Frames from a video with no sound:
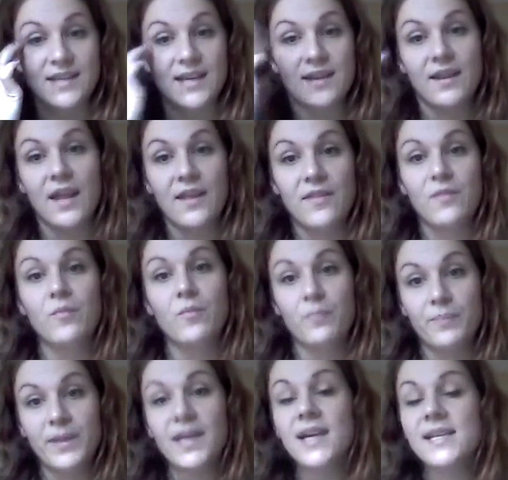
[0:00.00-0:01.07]
And
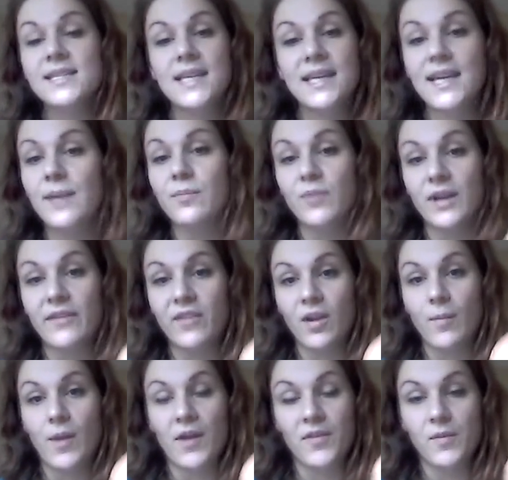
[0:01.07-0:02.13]
because I kept raving
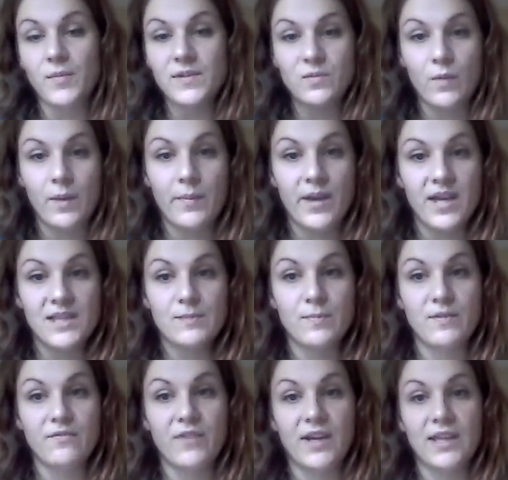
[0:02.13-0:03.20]
about them is why my
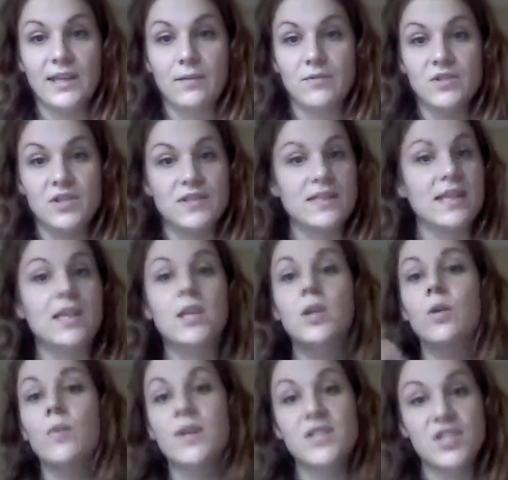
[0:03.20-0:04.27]
husband finally was just like, you
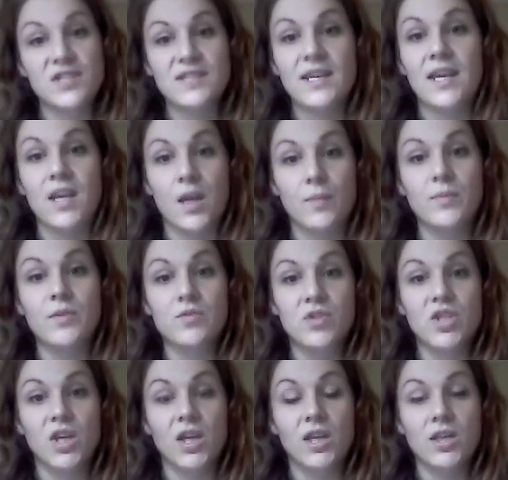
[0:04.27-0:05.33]
know what, just sign up. You
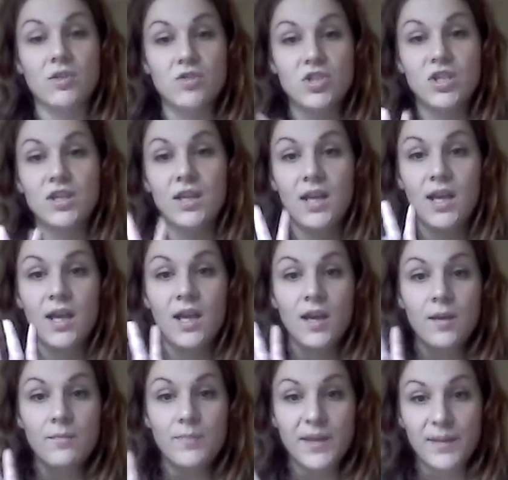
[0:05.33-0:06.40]
should
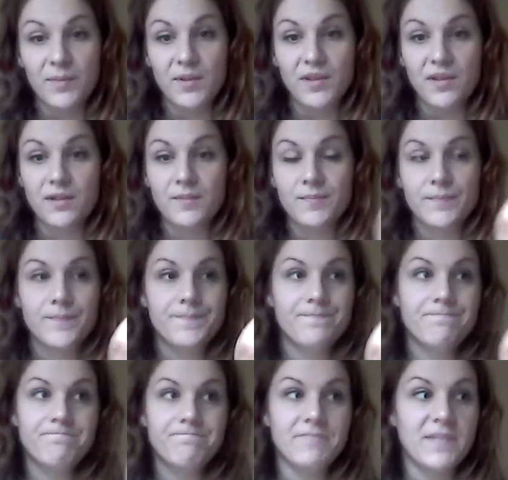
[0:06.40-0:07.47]
be able to
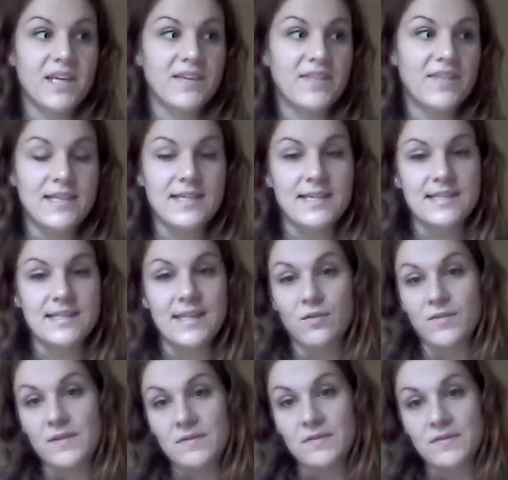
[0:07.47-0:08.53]
get that discount
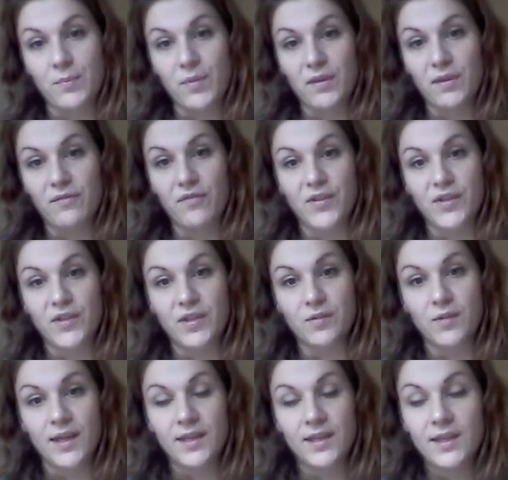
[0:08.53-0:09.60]
and do something fun that you
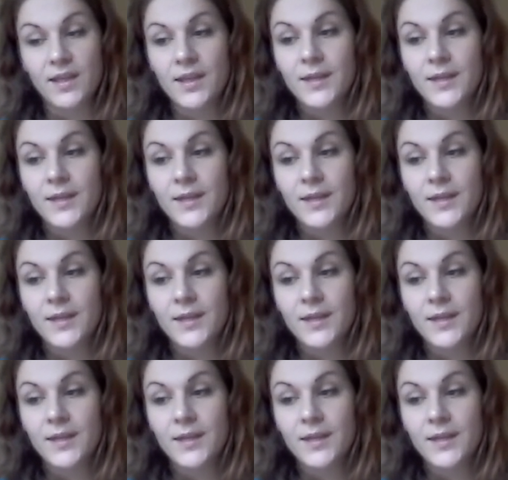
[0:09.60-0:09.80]
like.